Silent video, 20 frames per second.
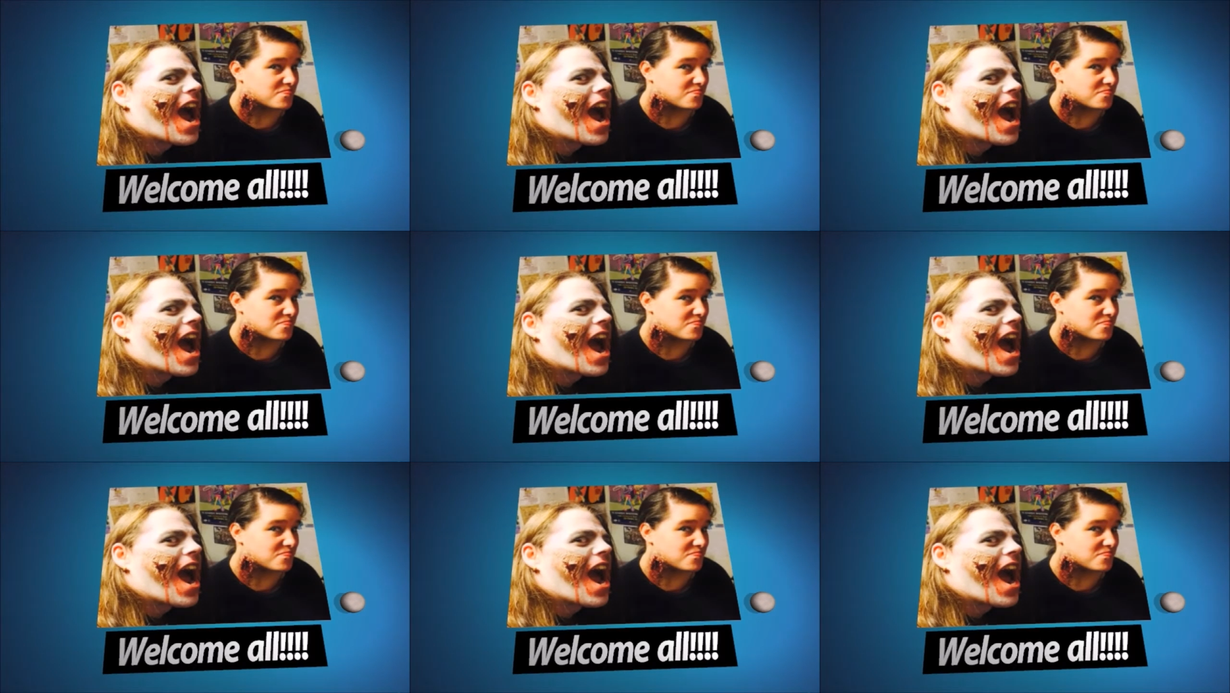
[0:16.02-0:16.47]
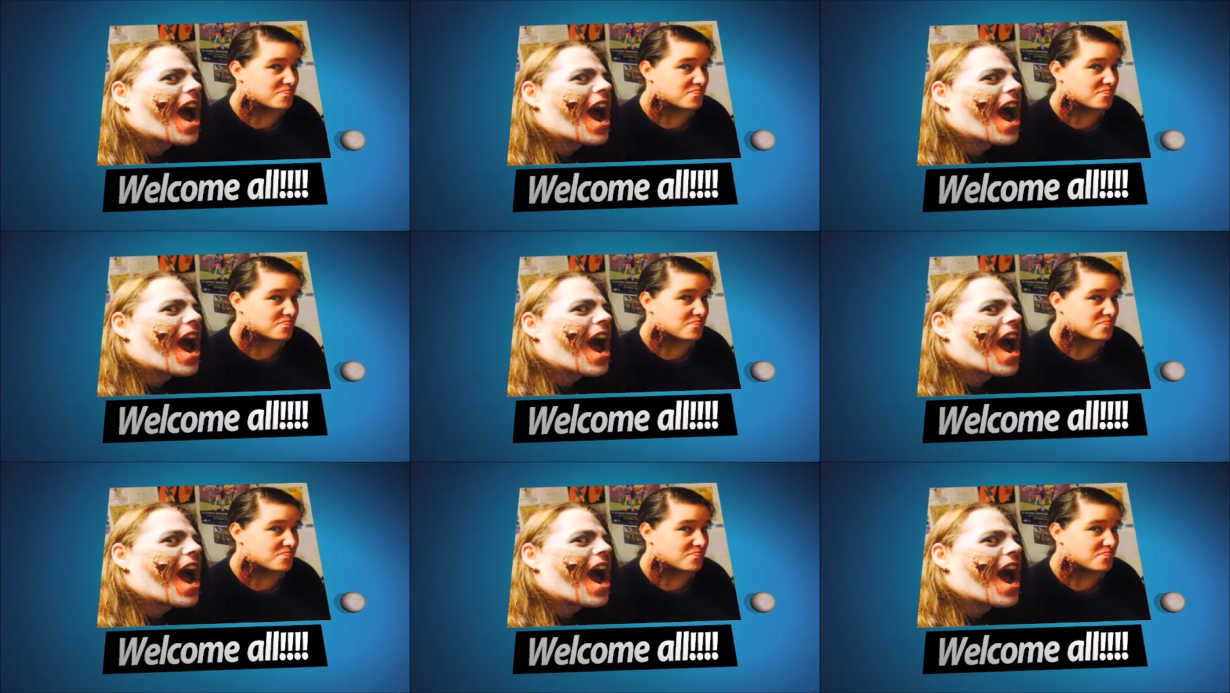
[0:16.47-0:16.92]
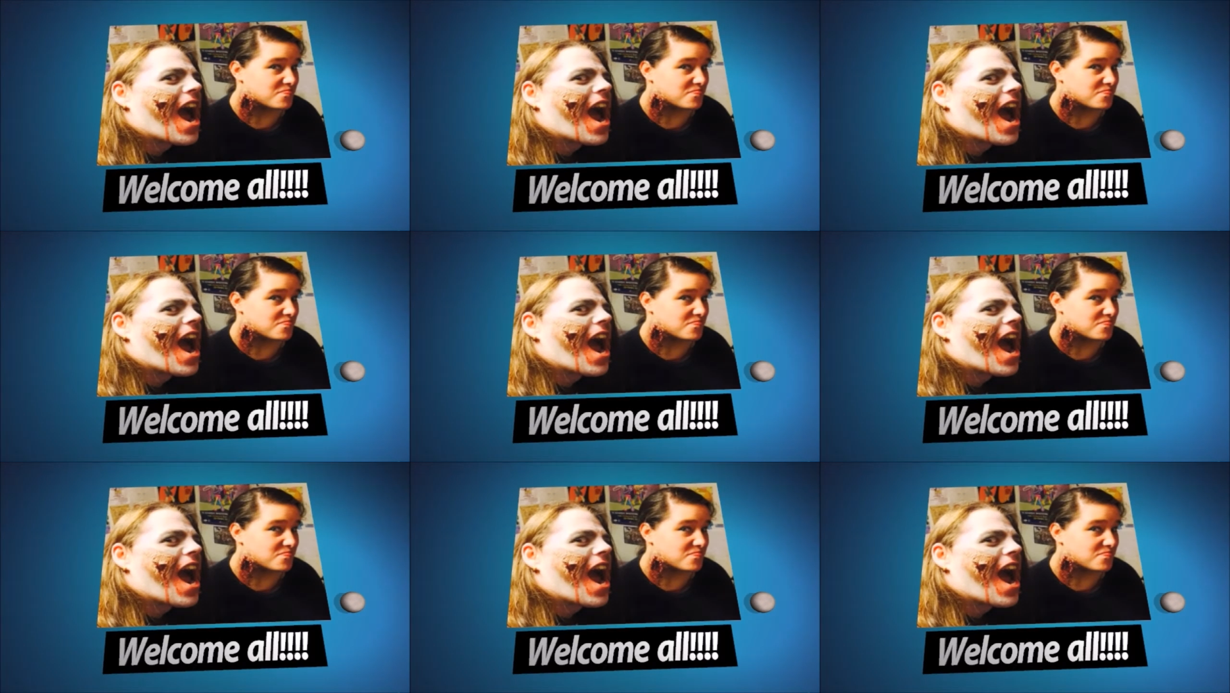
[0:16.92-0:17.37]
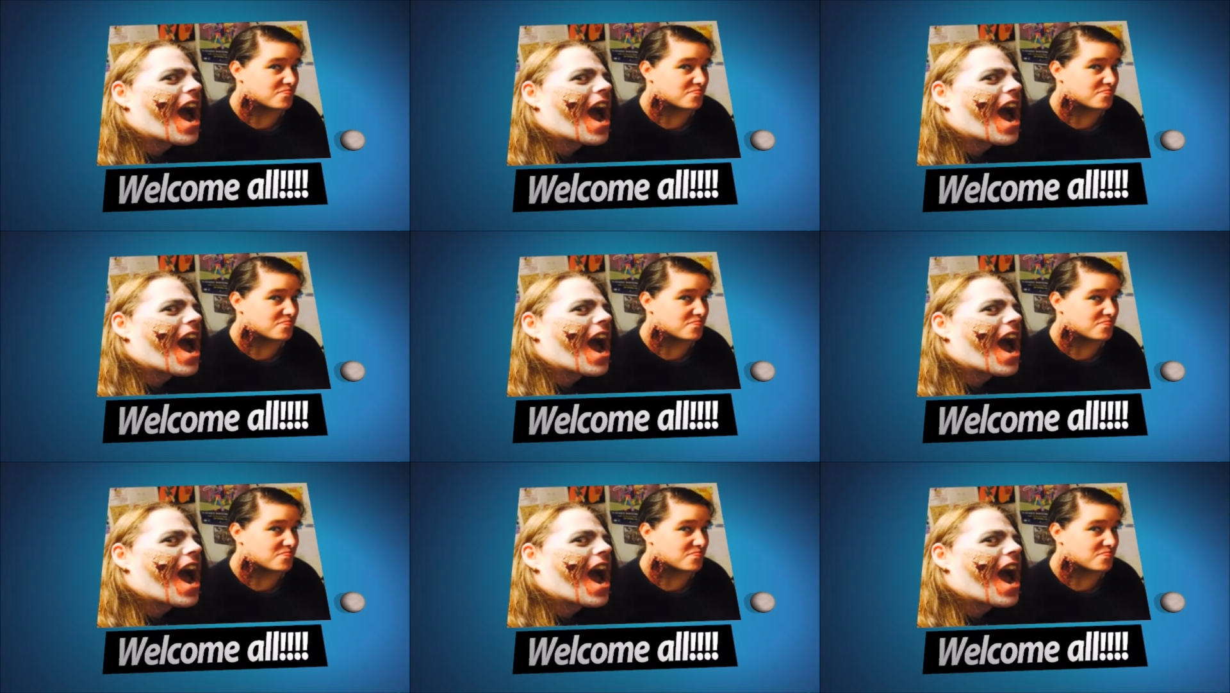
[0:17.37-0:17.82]

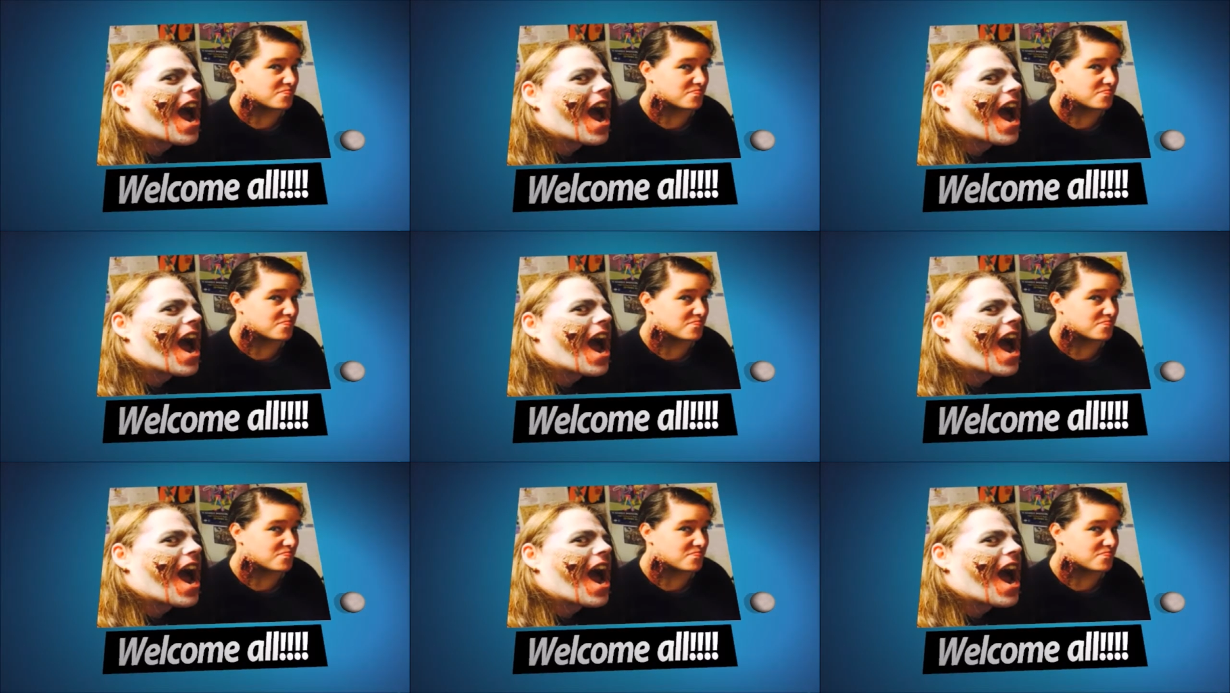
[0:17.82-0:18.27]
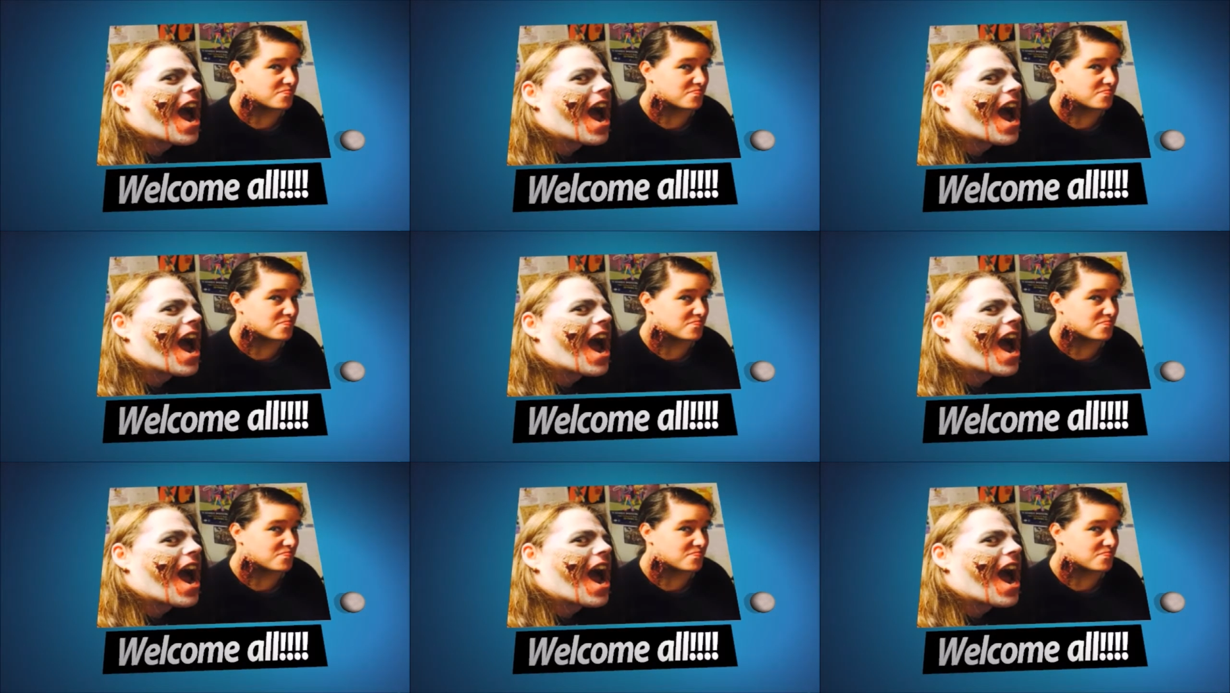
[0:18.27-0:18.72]
Nobody speaks.